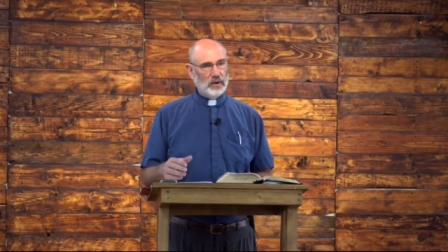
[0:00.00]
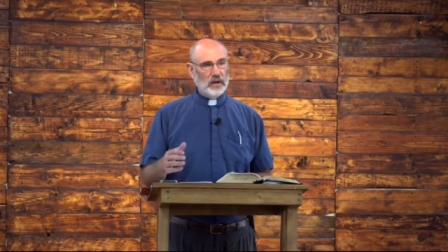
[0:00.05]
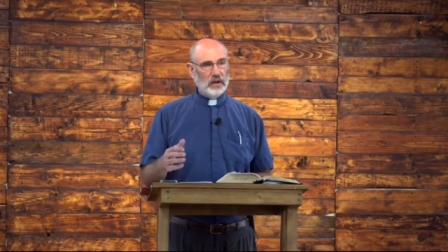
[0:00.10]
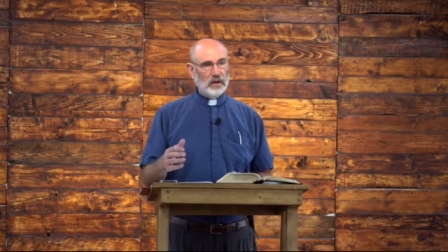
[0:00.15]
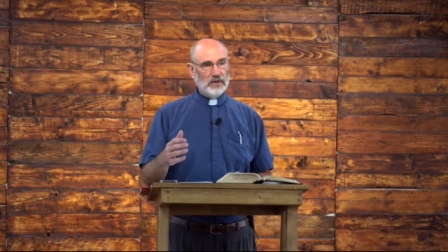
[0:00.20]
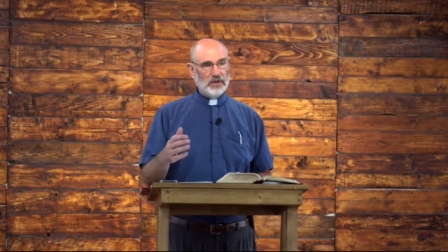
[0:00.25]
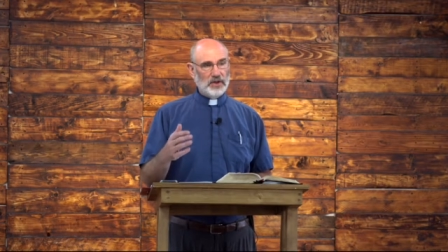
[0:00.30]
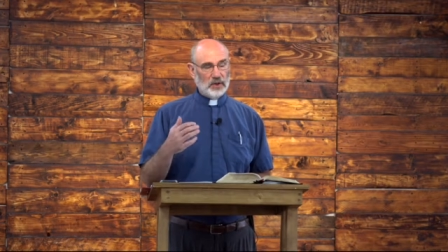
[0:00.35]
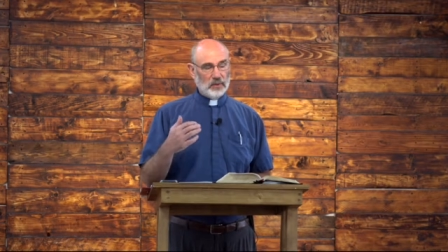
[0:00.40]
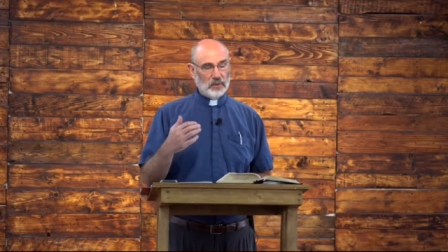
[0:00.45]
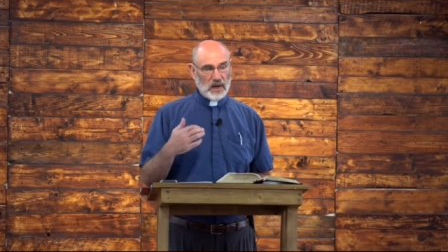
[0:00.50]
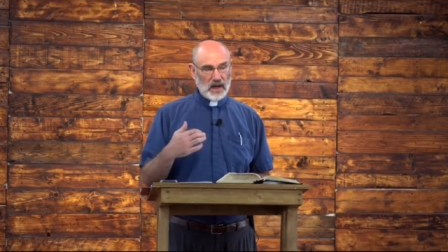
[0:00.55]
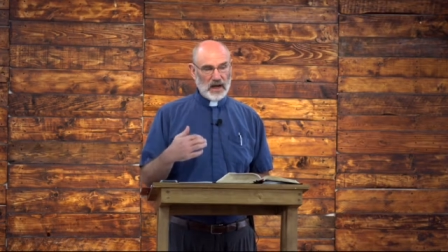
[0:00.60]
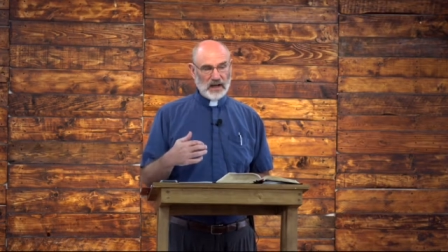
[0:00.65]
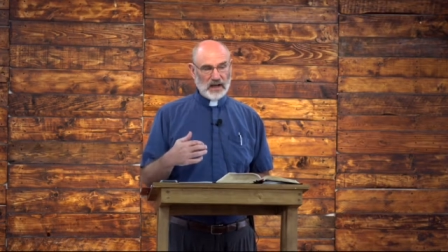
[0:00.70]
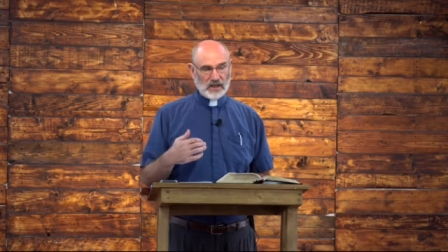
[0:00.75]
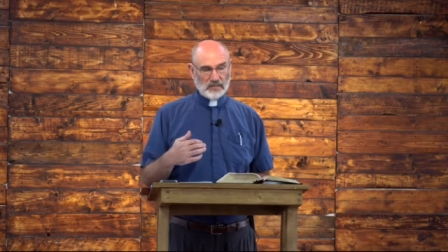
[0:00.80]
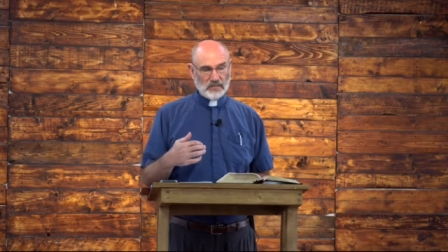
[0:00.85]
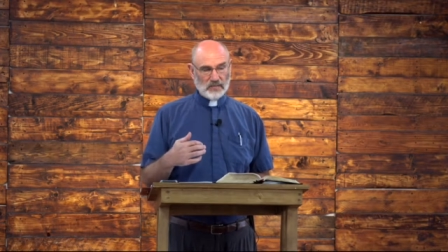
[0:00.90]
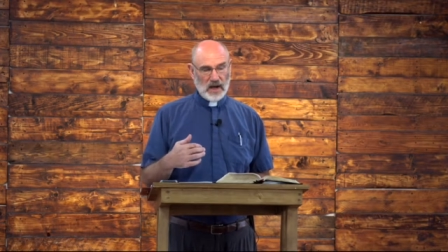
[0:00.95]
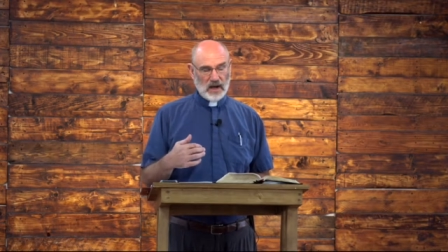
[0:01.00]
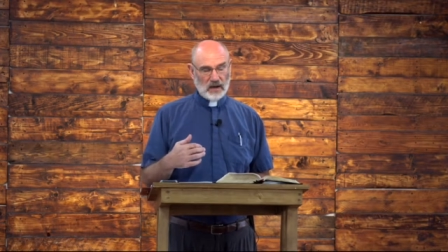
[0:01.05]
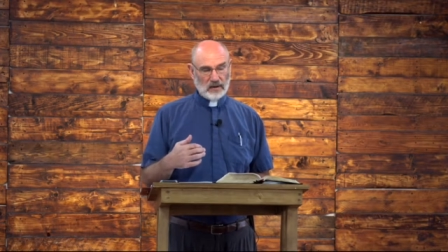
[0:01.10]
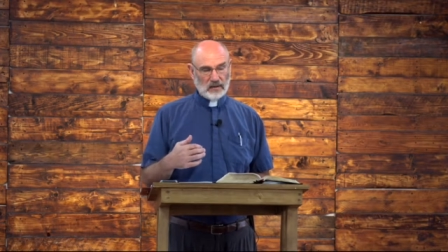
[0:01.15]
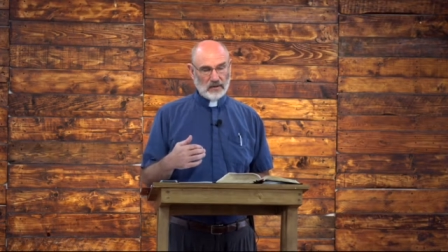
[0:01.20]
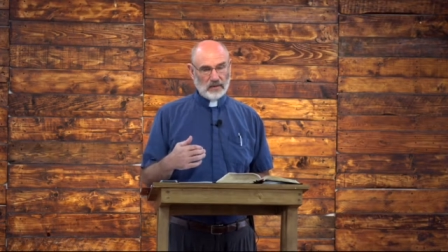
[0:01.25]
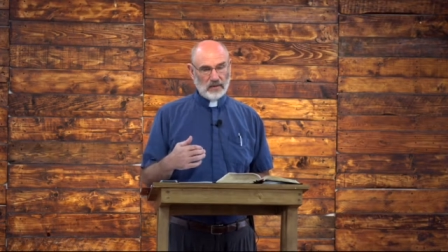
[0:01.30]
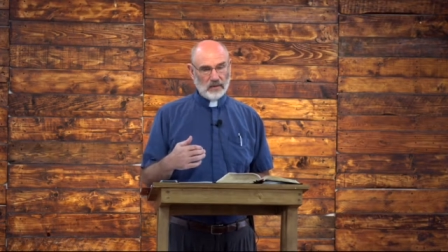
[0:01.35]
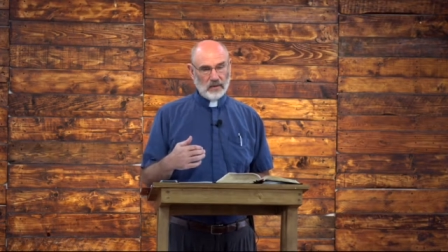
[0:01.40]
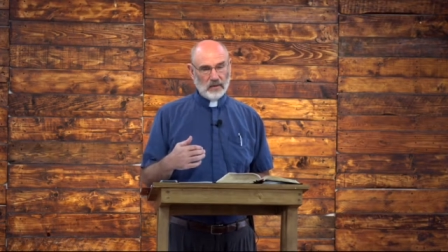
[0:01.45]
in Jeremiah's
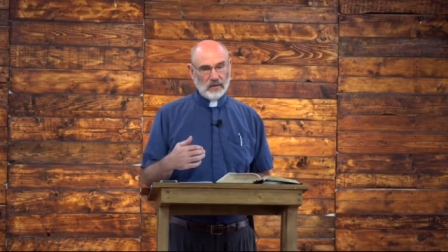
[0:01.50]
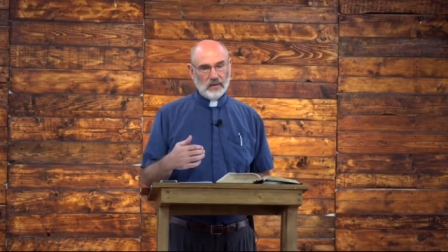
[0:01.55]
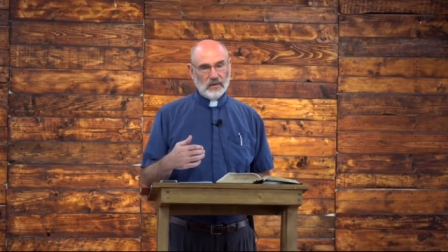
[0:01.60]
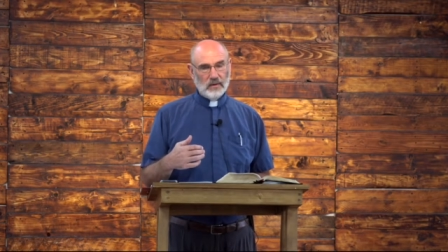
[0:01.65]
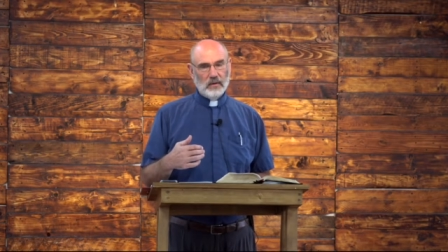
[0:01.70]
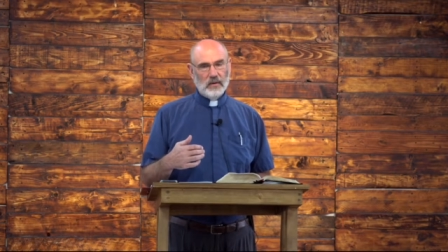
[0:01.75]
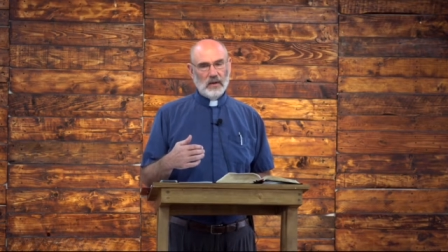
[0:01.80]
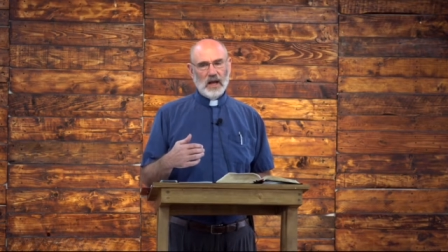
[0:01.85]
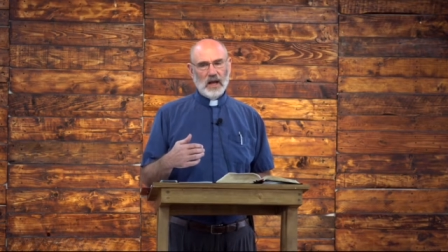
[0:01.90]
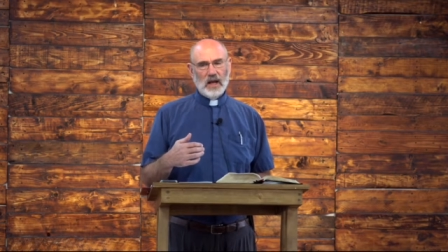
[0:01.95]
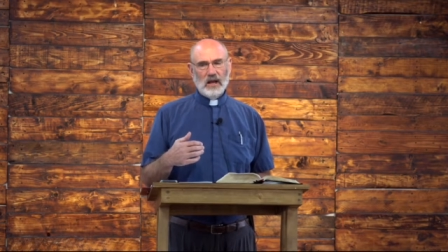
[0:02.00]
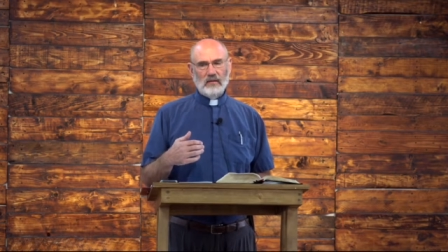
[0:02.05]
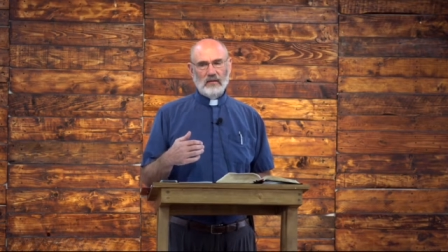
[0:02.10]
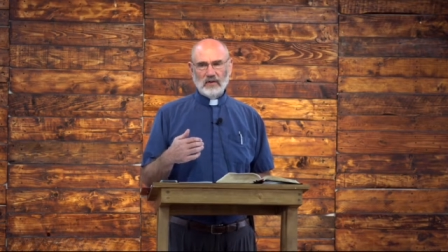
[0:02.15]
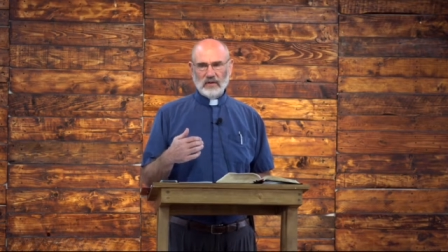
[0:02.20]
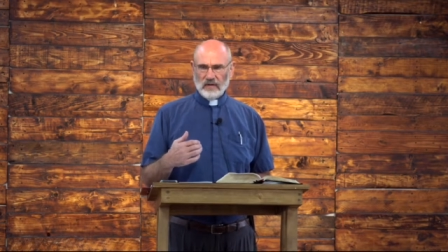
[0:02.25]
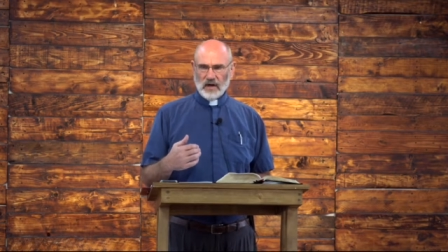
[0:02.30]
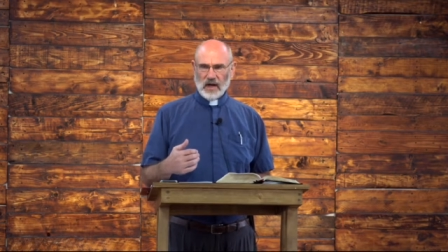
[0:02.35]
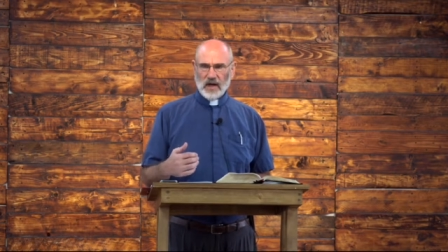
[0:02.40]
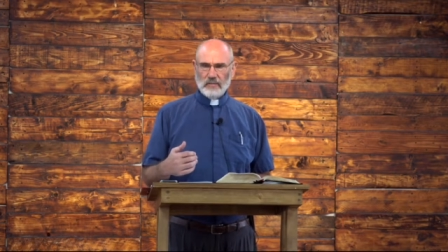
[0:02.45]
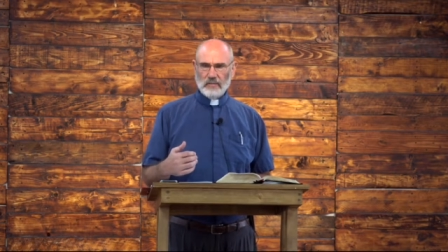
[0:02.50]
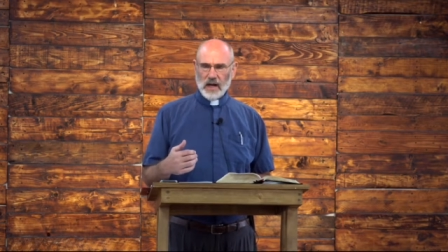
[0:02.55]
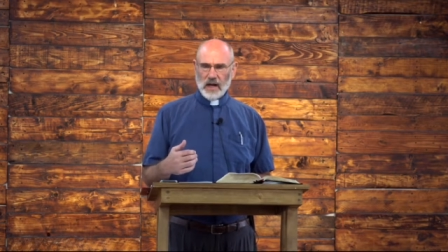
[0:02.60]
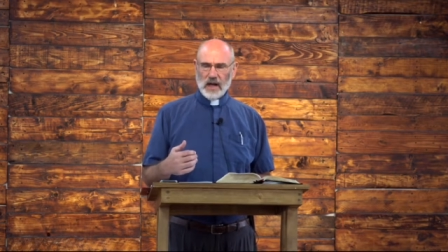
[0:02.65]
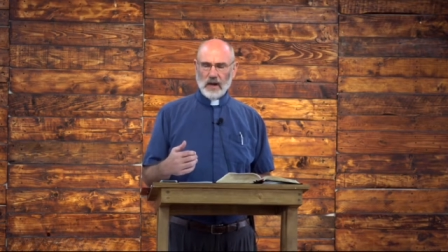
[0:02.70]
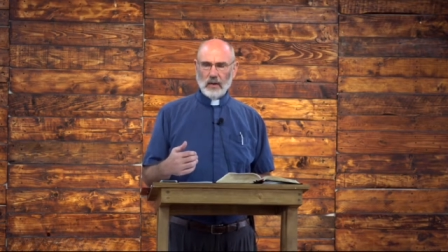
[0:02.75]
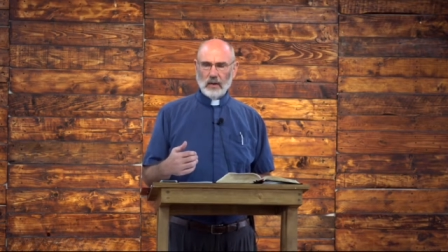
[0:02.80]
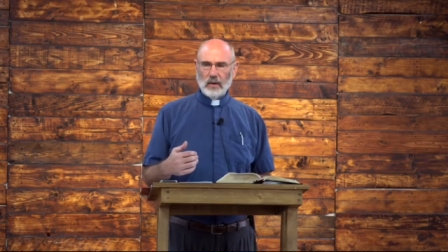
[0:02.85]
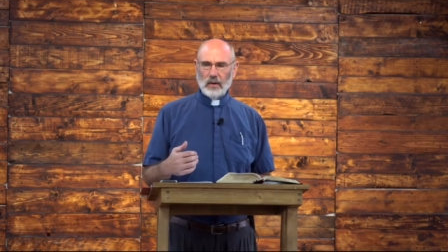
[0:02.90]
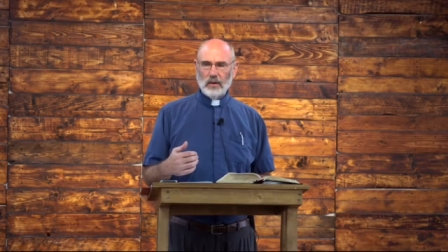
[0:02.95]
mouth have divine
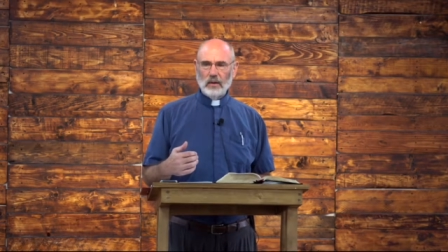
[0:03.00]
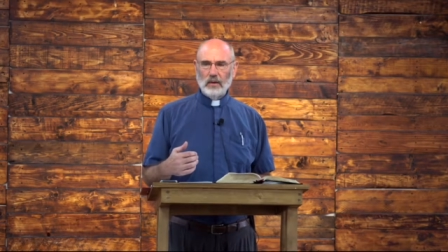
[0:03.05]
power.